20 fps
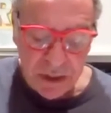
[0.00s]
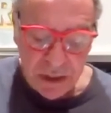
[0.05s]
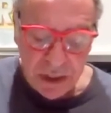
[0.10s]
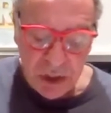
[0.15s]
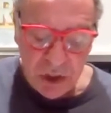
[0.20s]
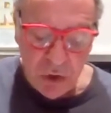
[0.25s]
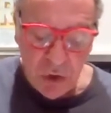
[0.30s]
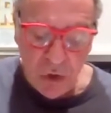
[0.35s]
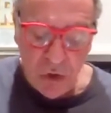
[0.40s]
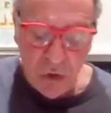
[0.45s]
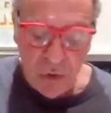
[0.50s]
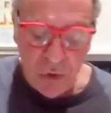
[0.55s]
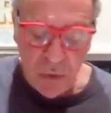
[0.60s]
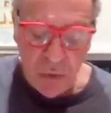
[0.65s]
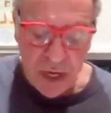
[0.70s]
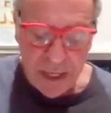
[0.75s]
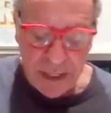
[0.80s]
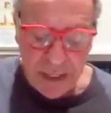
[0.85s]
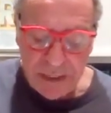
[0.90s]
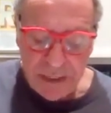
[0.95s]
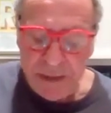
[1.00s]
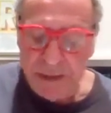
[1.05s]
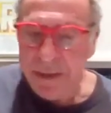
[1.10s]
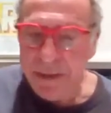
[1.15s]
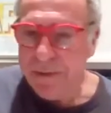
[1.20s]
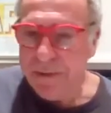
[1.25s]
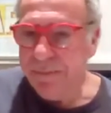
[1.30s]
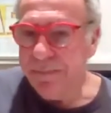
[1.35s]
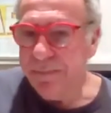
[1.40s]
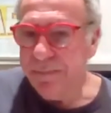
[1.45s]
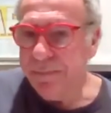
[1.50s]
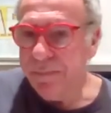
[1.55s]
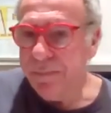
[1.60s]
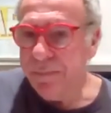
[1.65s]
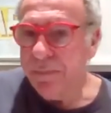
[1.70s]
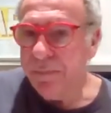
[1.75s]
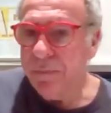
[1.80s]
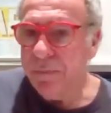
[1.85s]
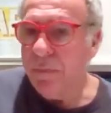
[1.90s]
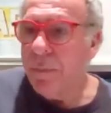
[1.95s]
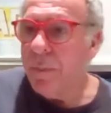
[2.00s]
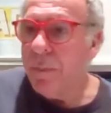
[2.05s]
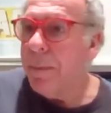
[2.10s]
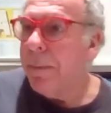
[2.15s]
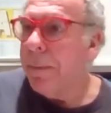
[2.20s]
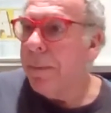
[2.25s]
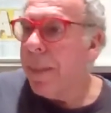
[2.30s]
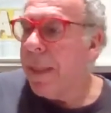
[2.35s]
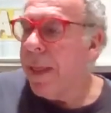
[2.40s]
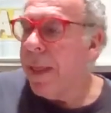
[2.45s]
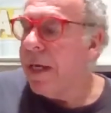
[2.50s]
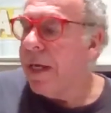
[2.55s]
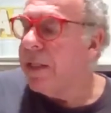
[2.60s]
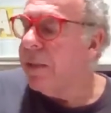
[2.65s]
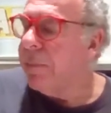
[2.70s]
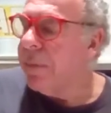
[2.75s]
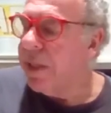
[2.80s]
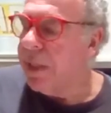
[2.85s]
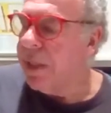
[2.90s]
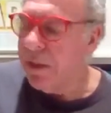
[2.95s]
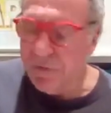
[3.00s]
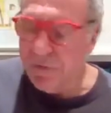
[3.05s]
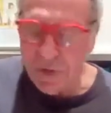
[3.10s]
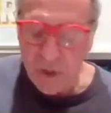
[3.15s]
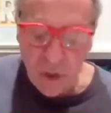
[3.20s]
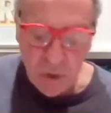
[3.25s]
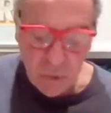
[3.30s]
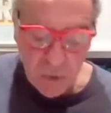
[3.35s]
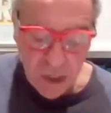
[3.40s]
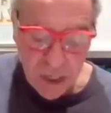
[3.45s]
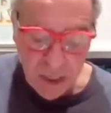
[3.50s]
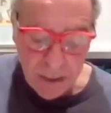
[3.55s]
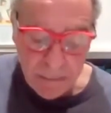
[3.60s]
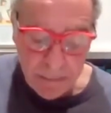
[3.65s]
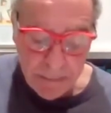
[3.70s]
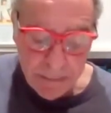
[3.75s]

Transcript: your awareness, in the middle of nowhere.